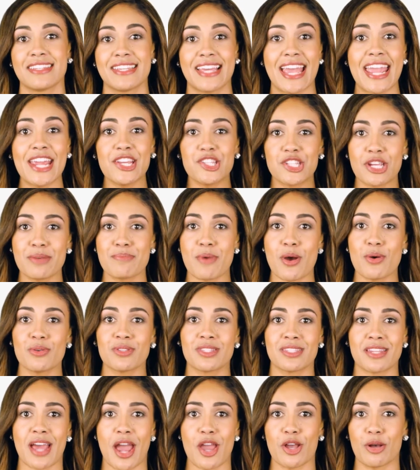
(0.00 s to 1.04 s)
H M
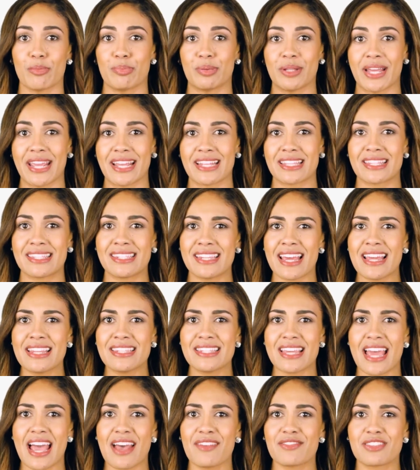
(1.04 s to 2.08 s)
O-style plans tend
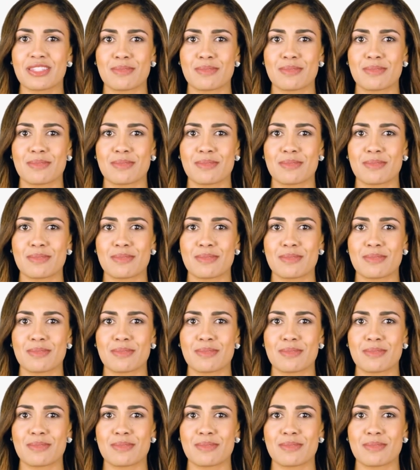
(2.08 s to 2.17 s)
to have